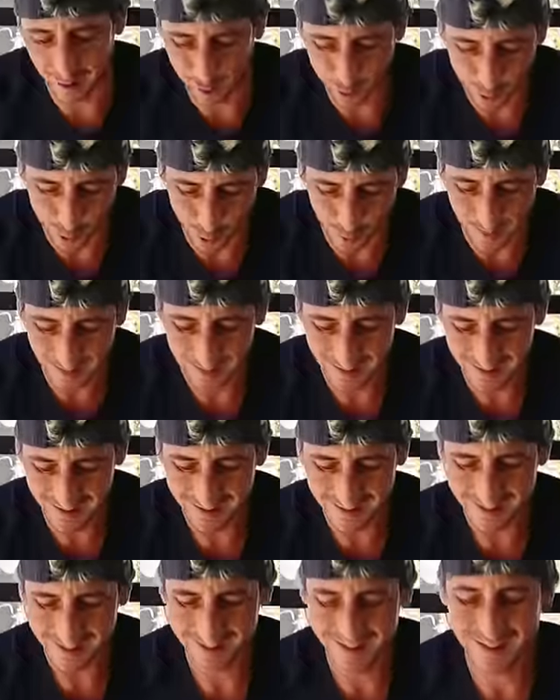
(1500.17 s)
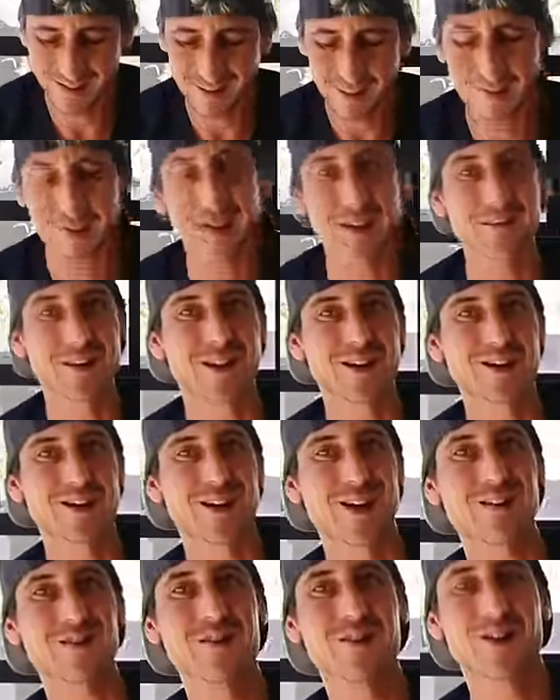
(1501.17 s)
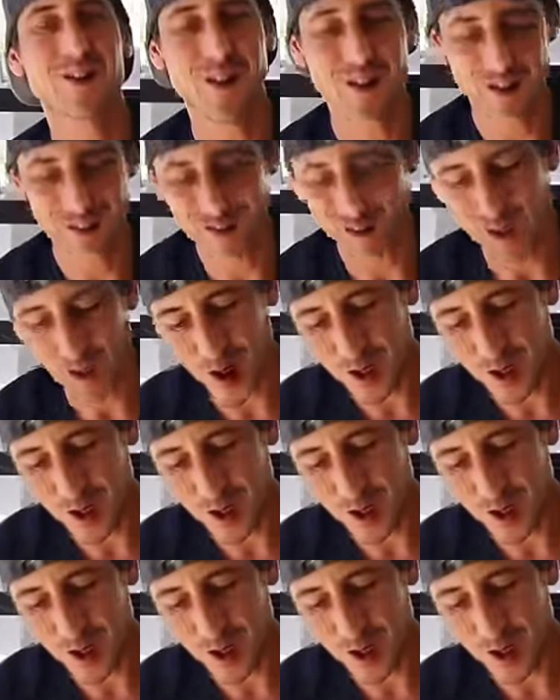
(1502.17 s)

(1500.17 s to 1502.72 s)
to the store. Pretty much, you know? So